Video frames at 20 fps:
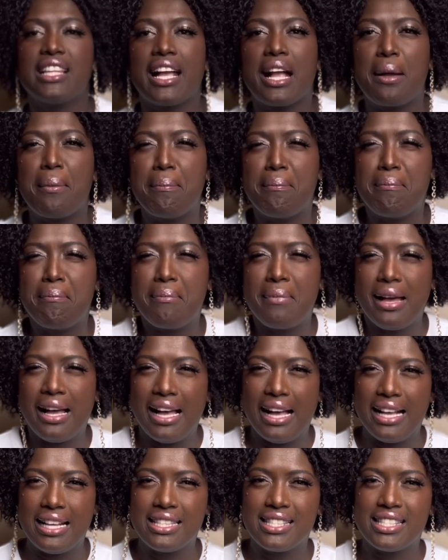like a
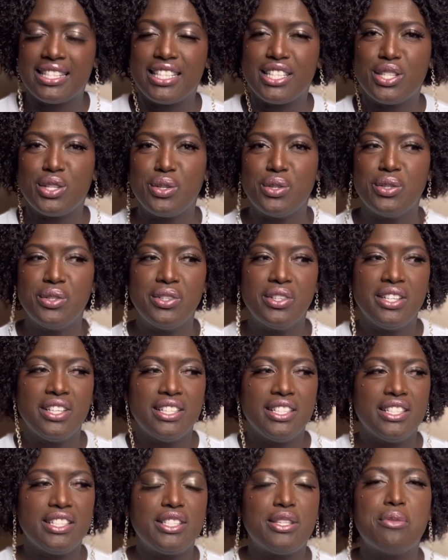mask, you know?
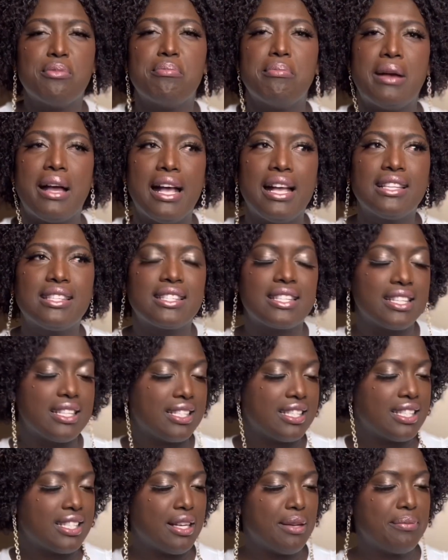You're
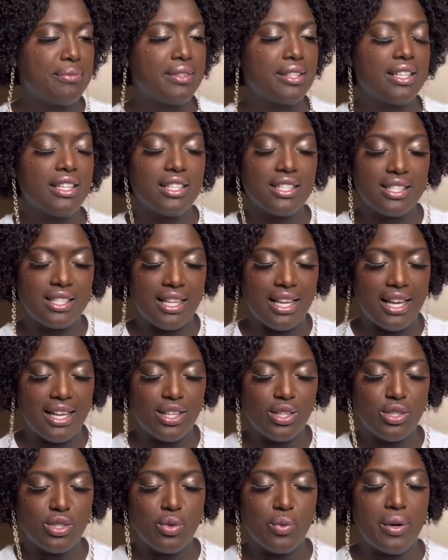masking something. So I
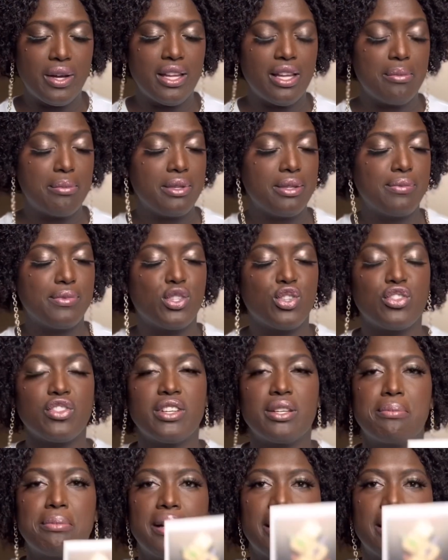don't know why I'm intrigued